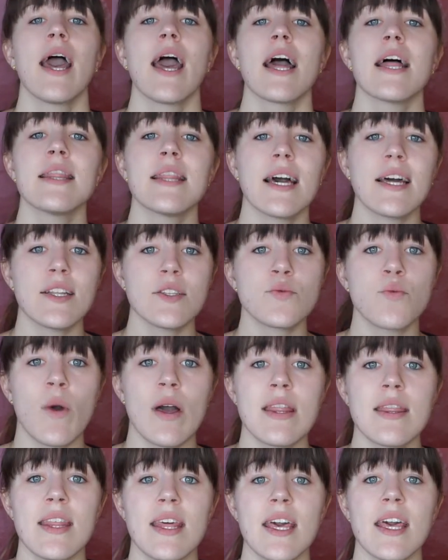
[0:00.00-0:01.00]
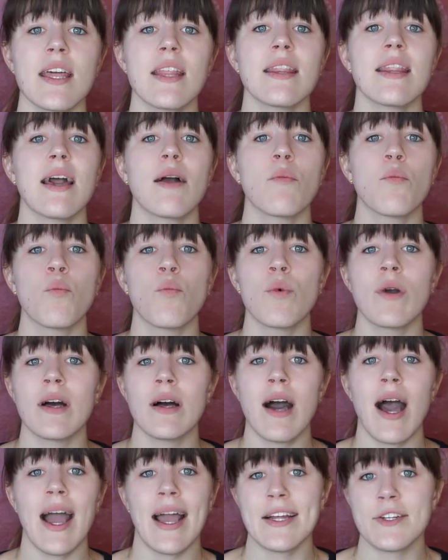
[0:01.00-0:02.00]
And that is one thing that
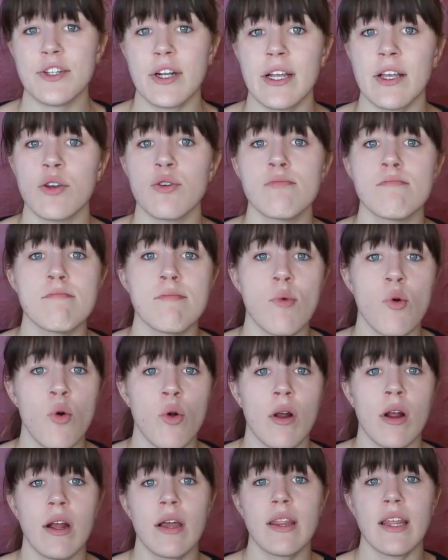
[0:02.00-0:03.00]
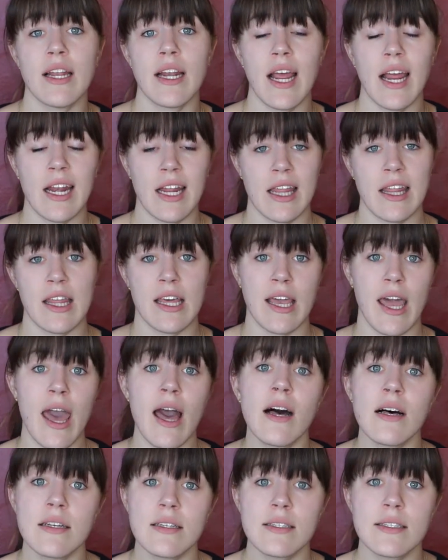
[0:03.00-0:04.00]
will hydrate you more than anything
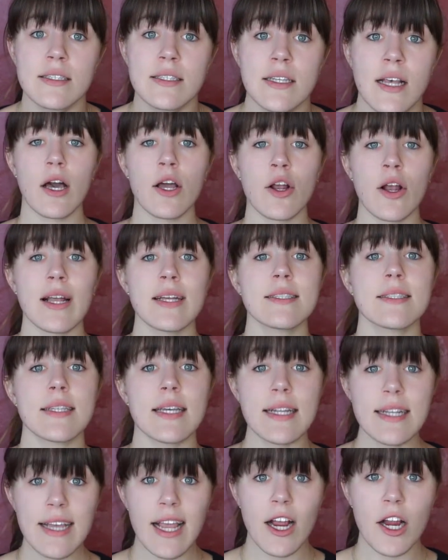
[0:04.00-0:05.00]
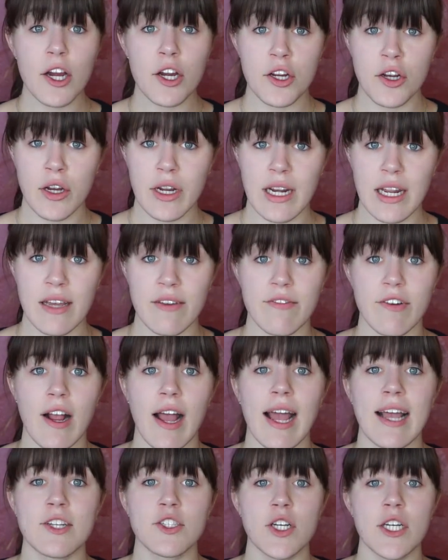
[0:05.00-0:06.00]
else. A great skincare ingredient for
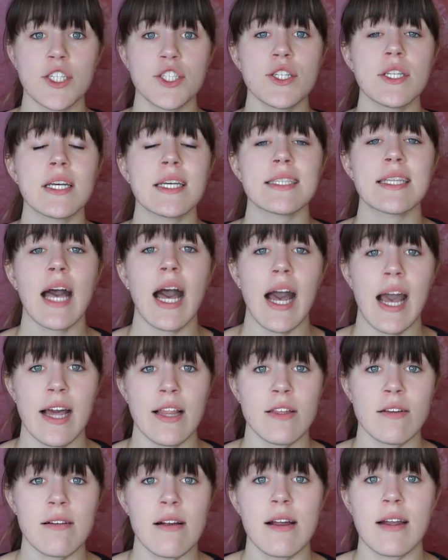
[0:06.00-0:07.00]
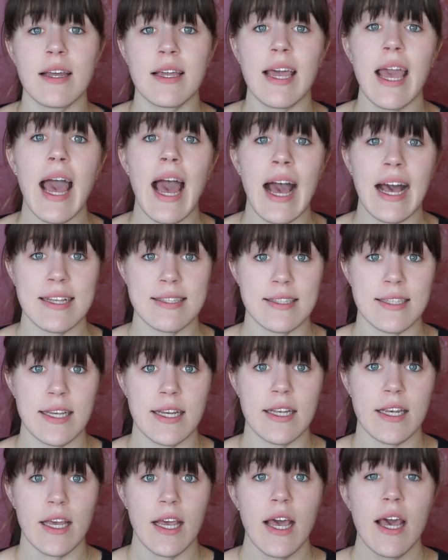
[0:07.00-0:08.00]
hydration is hyaluronic
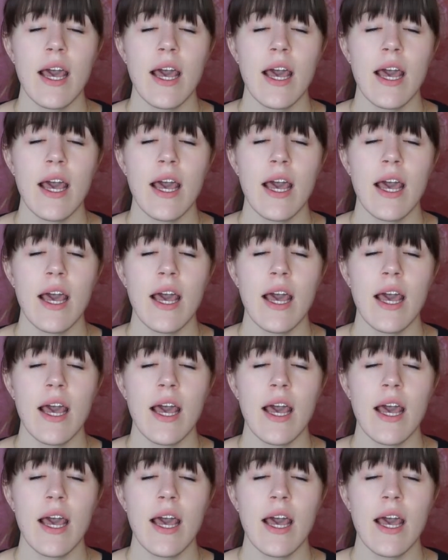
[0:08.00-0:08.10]
acid.